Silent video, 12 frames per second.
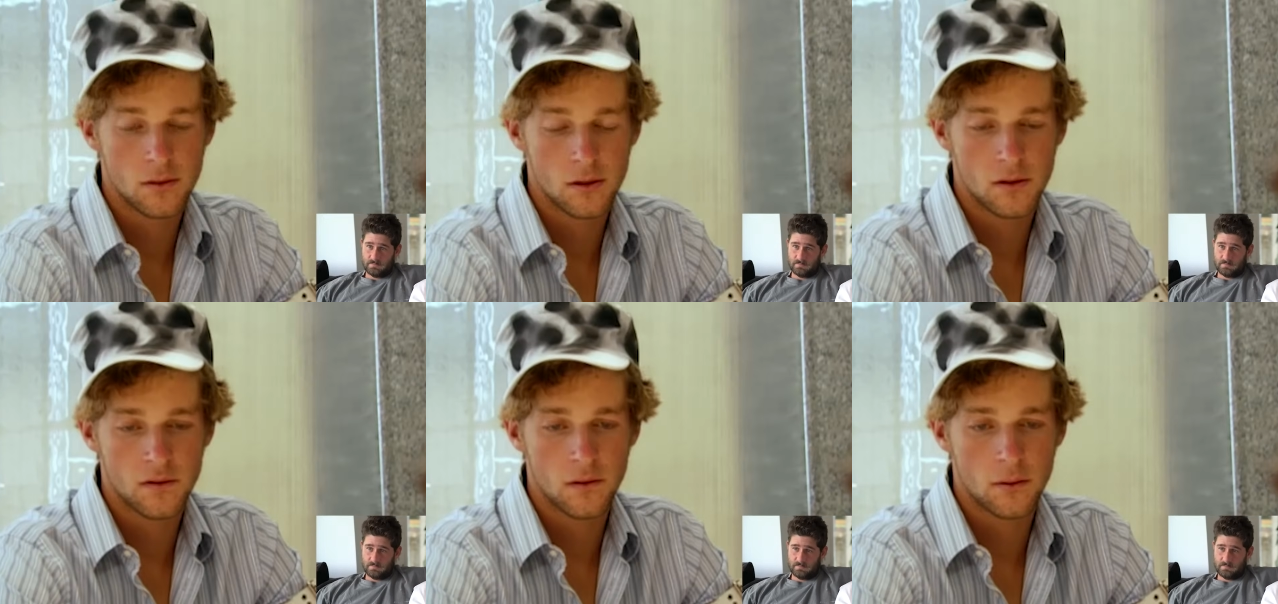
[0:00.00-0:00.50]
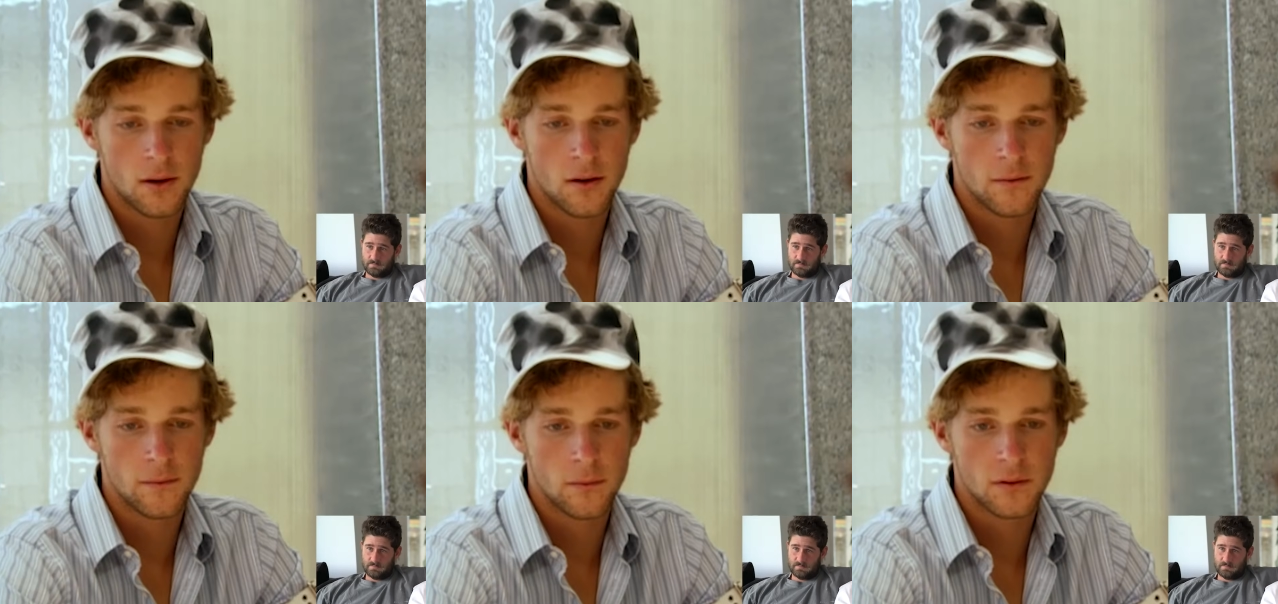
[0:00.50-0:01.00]
Speaker 1: Yeah, so we
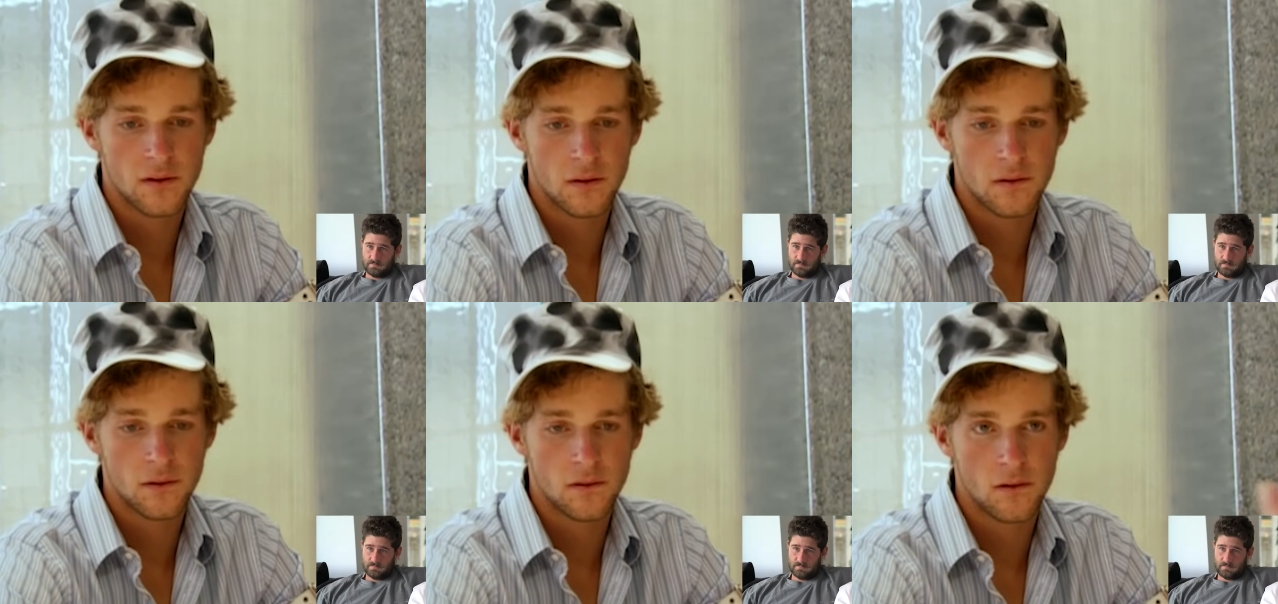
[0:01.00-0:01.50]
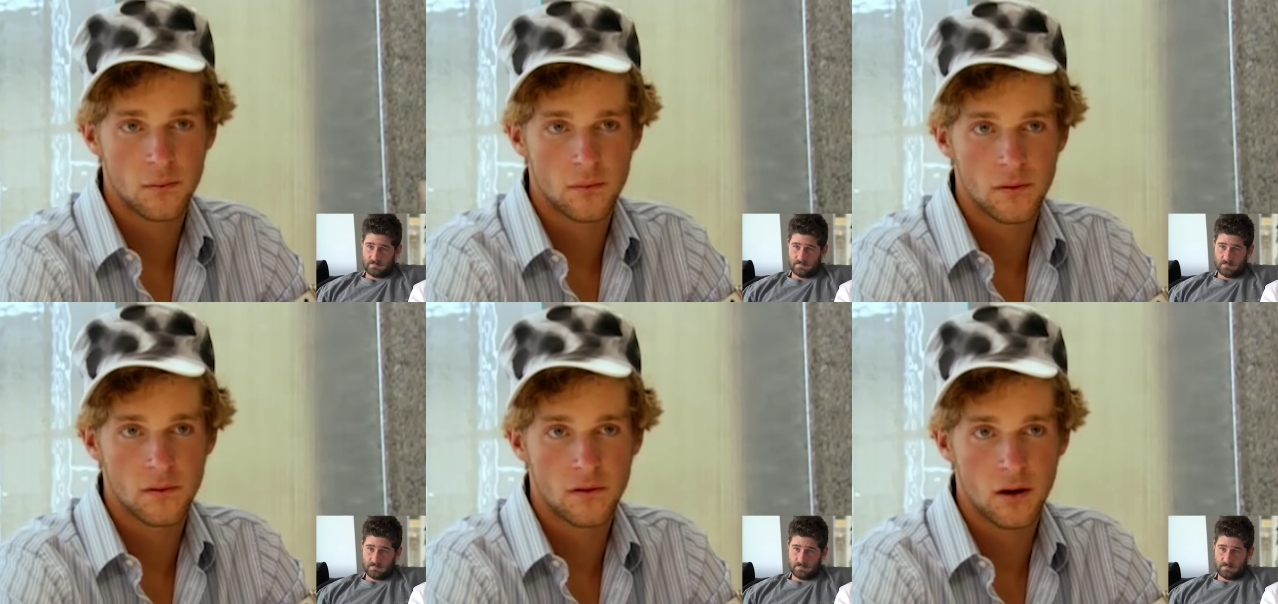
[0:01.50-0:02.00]
have, what's that, sixteen
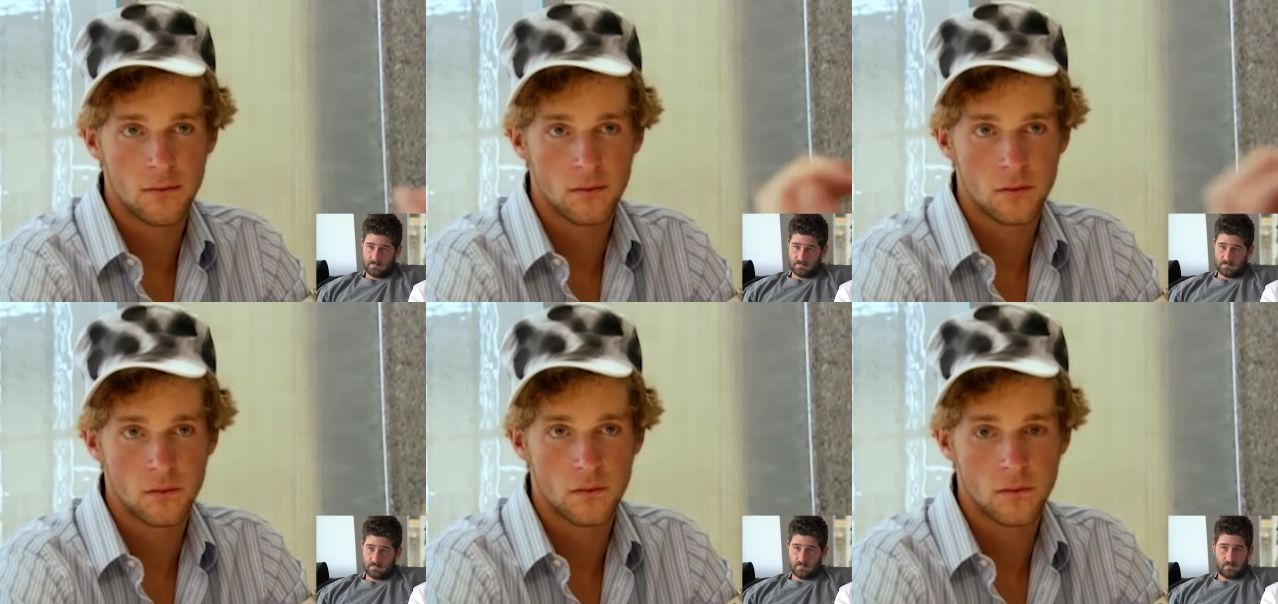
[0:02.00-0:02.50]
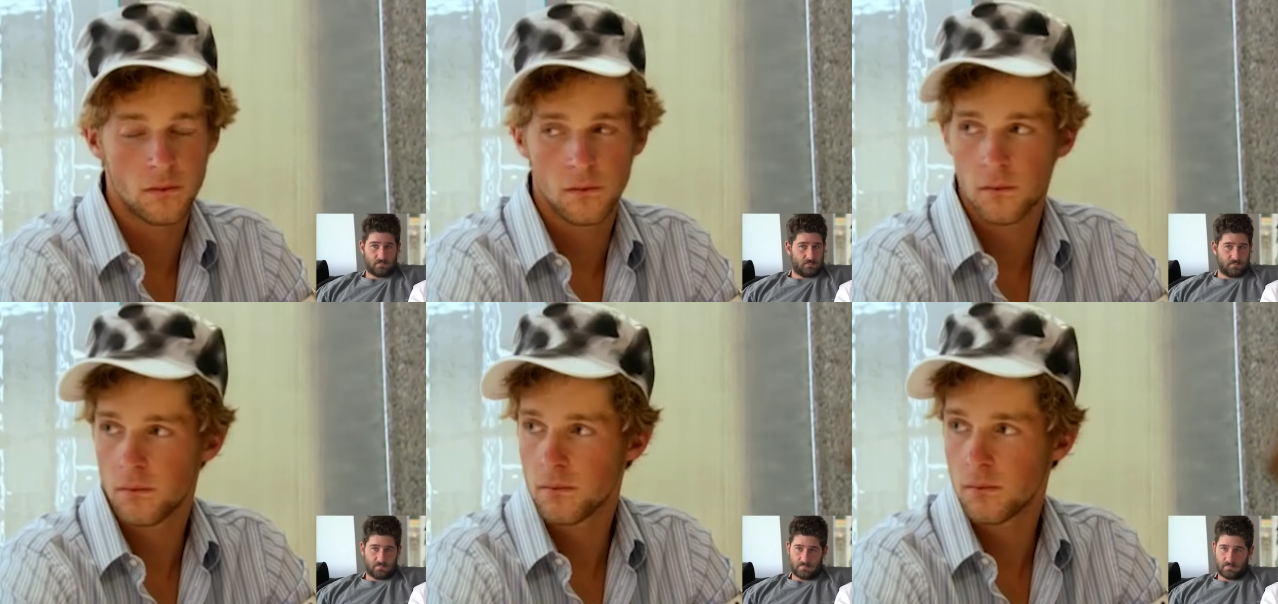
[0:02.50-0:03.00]
plus seven is...